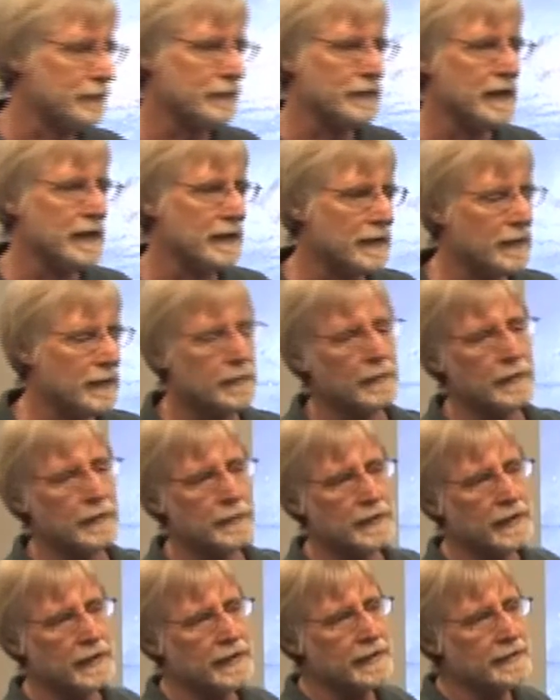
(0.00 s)
falling on the
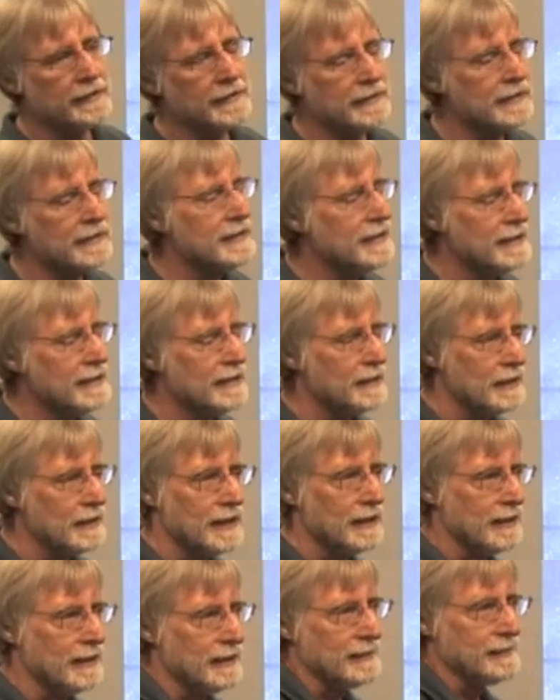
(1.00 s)
wayside. And,
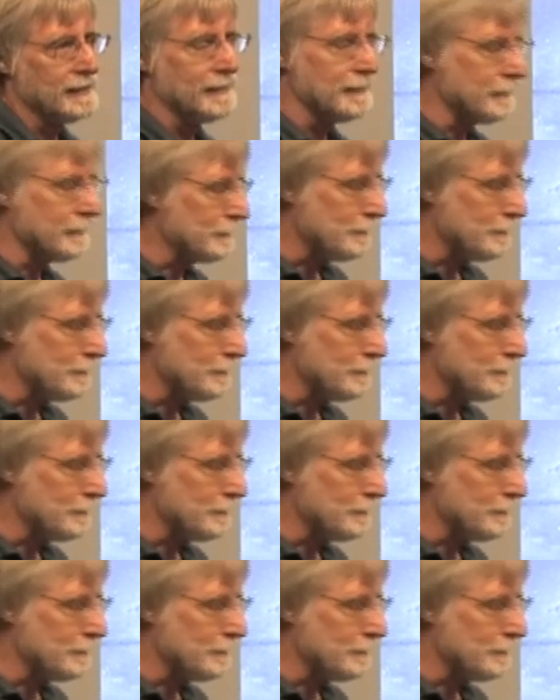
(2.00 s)
um,